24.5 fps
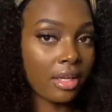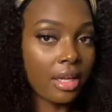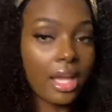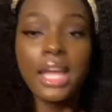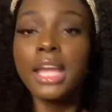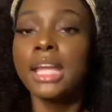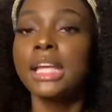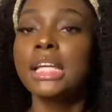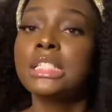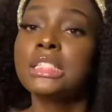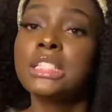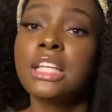
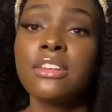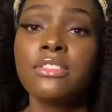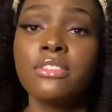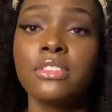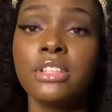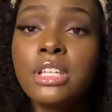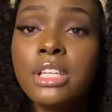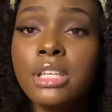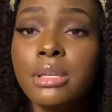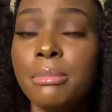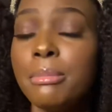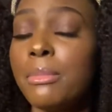And
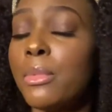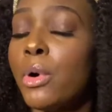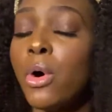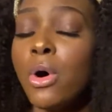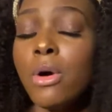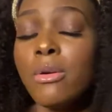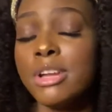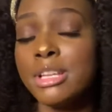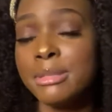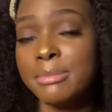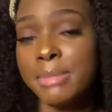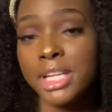definitely
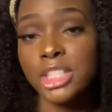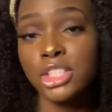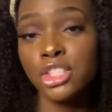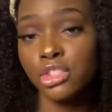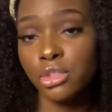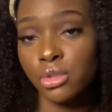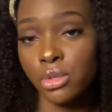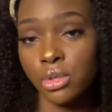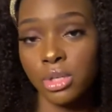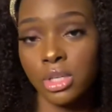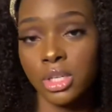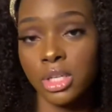always make
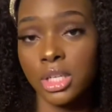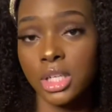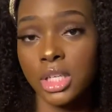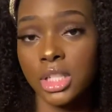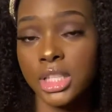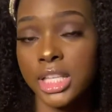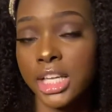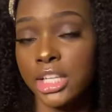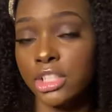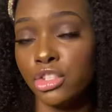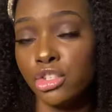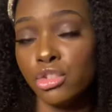sure
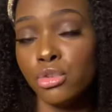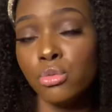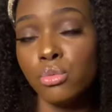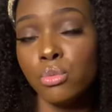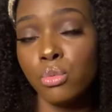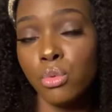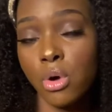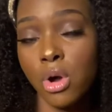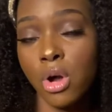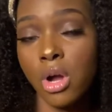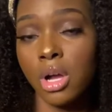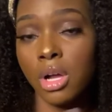that you
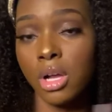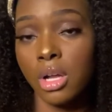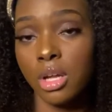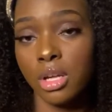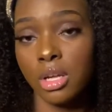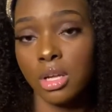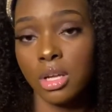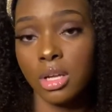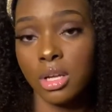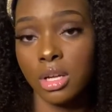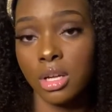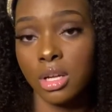walk
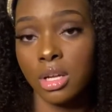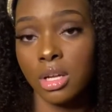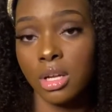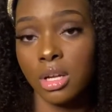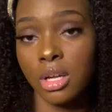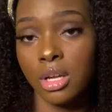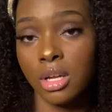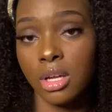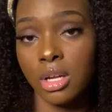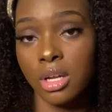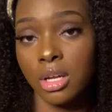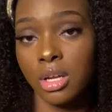
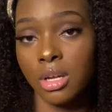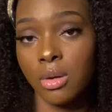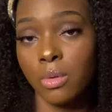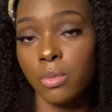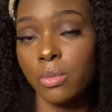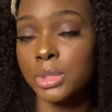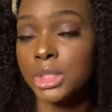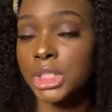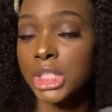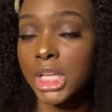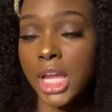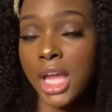
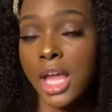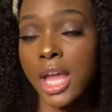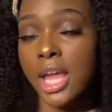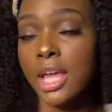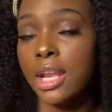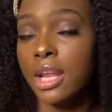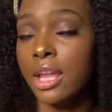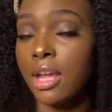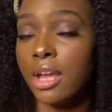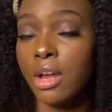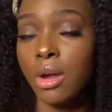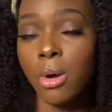with your head
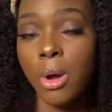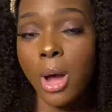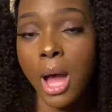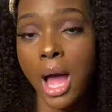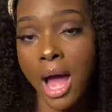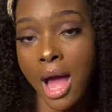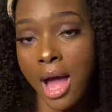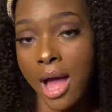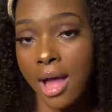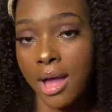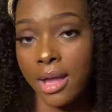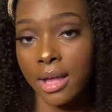held
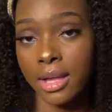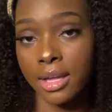high.